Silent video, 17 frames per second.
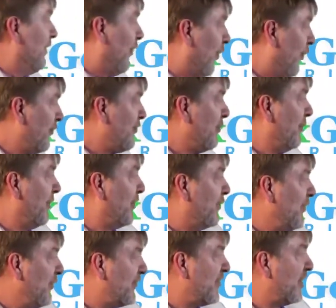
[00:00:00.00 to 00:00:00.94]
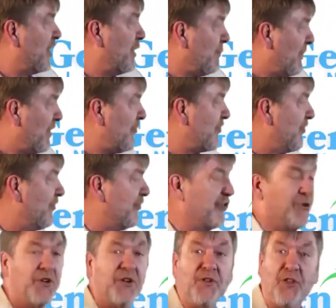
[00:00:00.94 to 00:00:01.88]
Otoacoustic emissions,
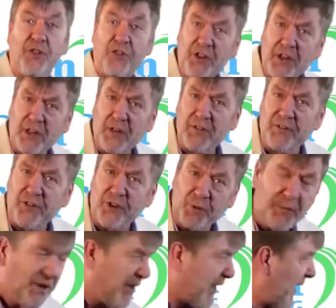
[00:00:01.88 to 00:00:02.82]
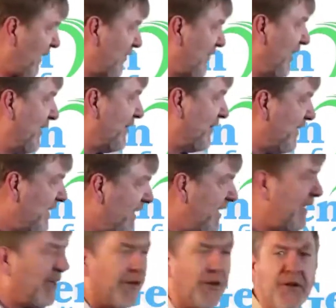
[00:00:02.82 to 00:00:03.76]
you can think of them as like the
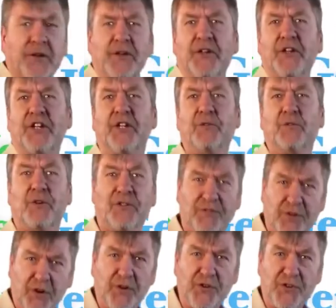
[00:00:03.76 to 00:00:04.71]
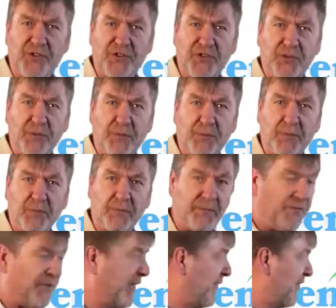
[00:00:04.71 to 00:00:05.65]
ear in reverse.
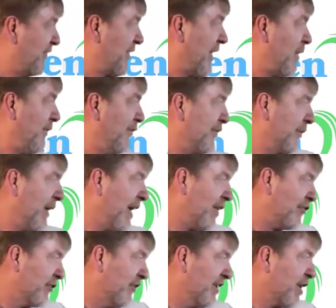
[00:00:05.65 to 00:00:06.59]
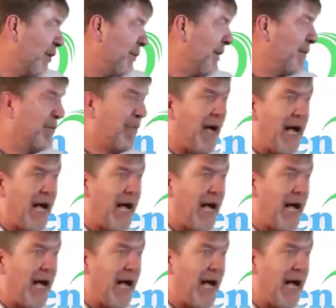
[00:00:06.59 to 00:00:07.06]
The sounds are actually coming